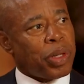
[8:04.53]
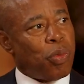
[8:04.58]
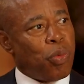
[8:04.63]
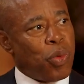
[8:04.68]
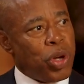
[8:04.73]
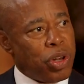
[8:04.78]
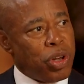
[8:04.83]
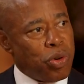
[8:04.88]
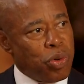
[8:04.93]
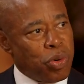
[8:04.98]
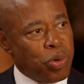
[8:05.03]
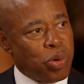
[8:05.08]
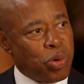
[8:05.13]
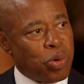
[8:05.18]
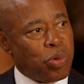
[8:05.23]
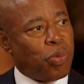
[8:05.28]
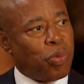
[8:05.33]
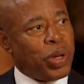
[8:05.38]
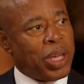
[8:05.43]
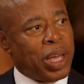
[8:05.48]
we knew
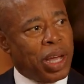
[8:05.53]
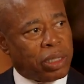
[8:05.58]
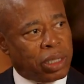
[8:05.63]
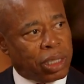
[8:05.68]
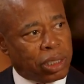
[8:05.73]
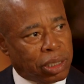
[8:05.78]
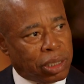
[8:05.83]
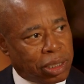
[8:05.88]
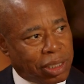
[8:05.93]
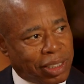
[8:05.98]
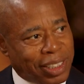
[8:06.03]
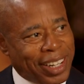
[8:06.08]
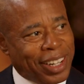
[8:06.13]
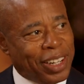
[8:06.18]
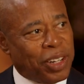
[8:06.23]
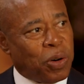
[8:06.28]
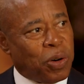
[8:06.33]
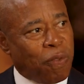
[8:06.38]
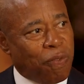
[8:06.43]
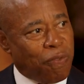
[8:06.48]
we had to
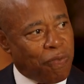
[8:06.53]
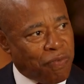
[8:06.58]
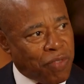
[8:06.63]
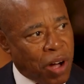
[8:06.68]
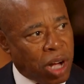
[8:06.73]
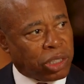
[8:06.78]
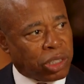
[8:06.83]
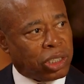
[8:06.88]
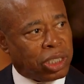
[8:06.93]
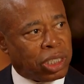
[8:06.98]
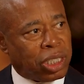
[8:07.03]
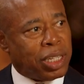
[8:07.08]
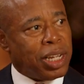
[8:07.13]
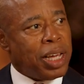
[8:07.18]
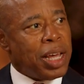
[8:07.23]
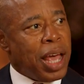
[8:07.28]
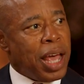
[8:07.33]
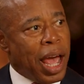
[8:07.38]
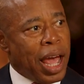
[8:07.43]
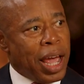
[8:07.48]
still function
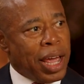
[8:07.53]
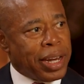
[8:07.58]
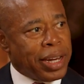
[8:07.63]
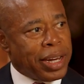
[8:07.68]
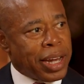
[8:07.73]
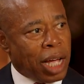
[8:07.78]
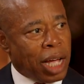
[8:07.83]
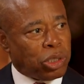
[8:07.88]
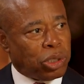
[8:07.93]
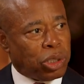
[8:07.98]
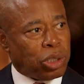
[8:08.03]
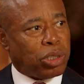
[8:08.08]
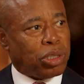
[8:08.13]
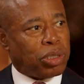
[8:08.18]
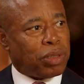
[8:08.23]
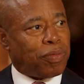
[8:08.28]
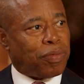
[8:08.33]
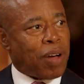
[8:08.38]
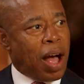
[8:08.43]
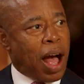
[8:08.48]
and not just
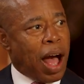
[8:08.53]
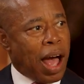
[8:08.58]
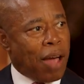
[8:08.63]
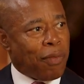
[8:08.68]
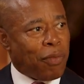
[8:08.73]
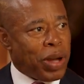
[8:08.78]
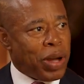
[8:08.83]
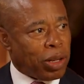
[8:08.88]
survive.